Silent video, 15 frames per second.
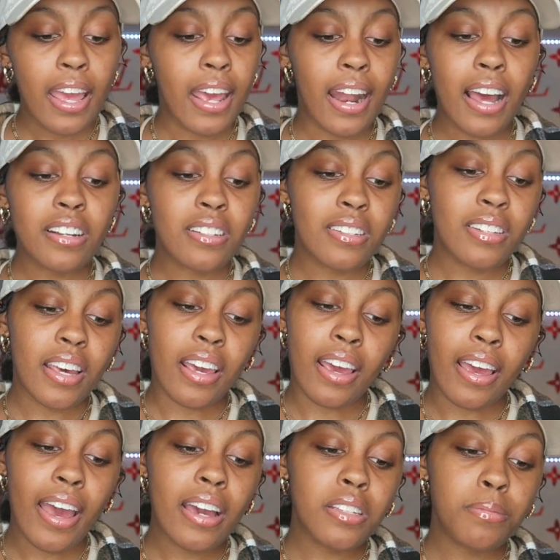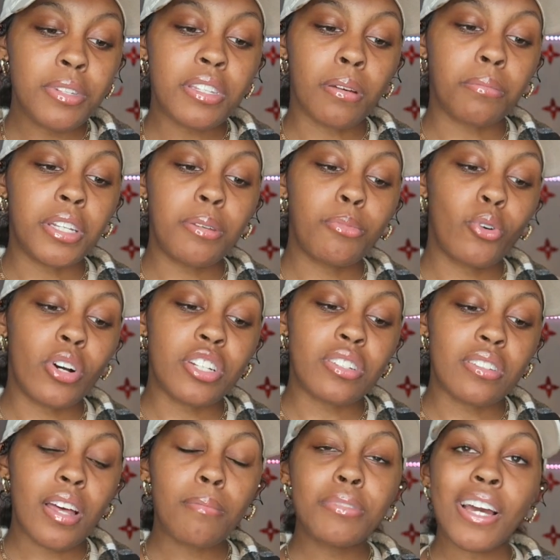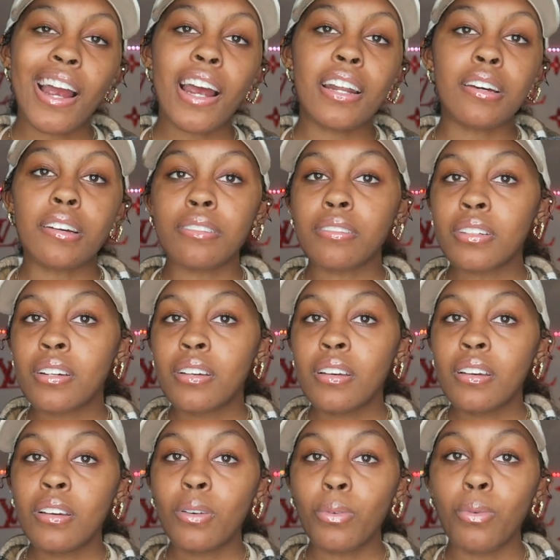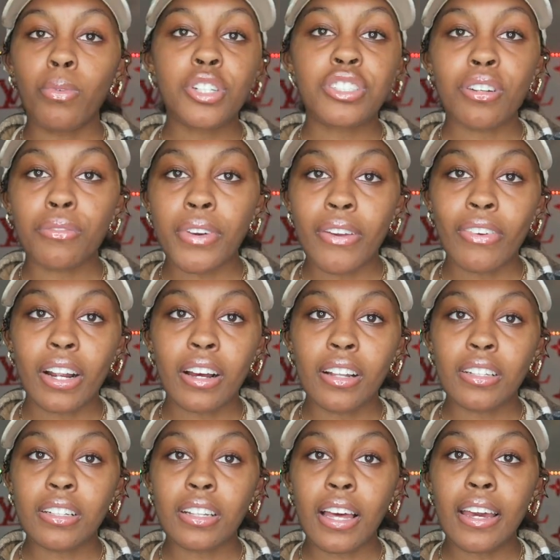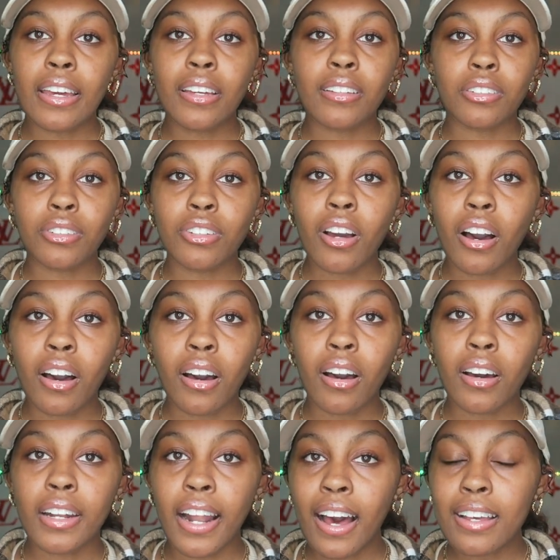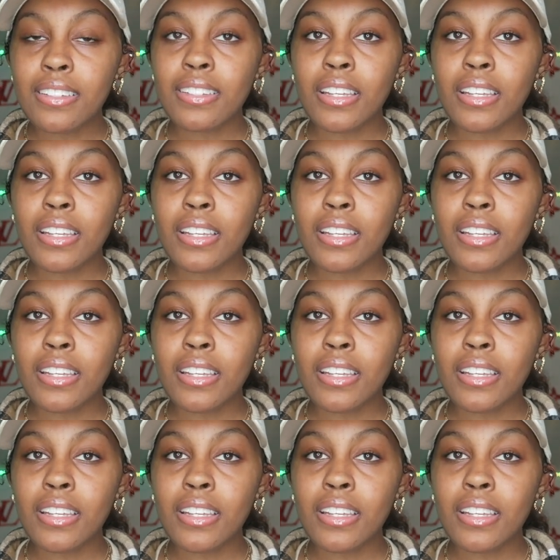And I just said, ask me some deep questions. I'm tired of, what's your favorite color? Like, do y'all not